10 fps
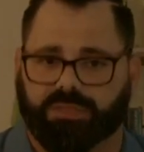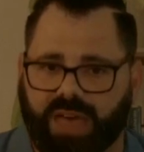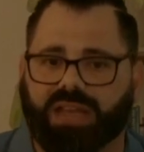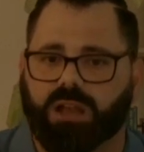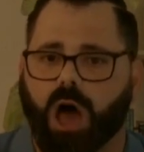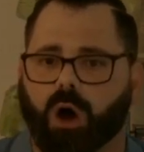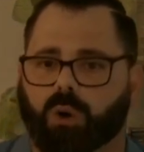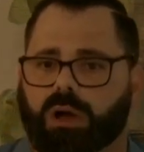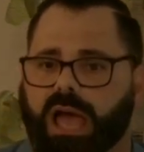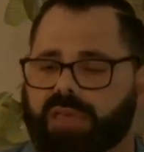They
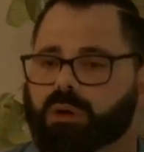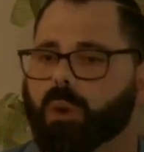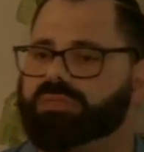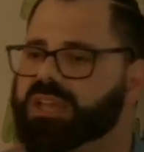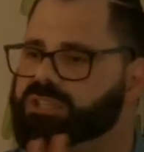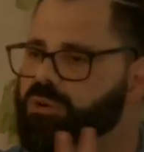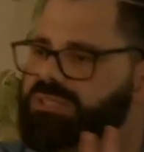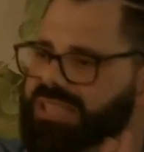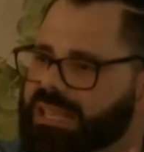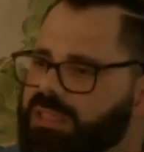know. And then what they
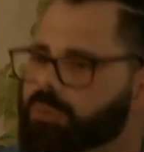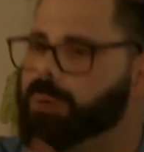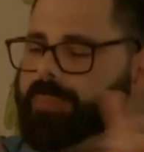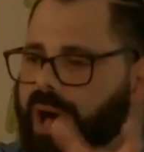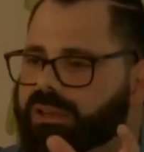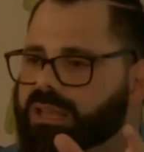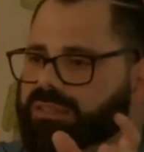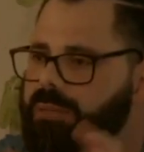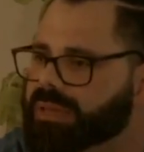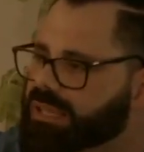do is in their
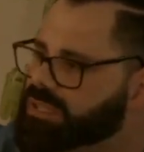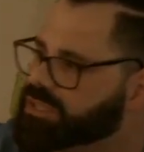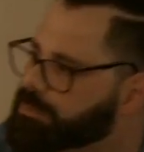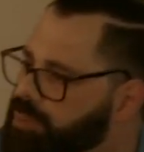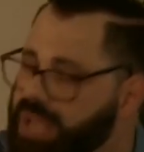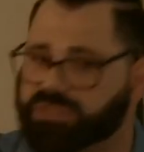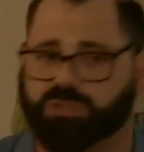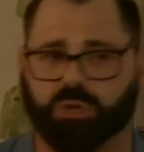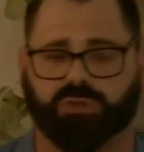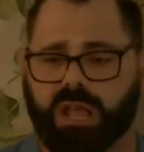rebellion, they begin to suppress
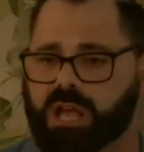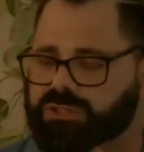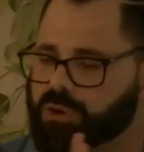the truth.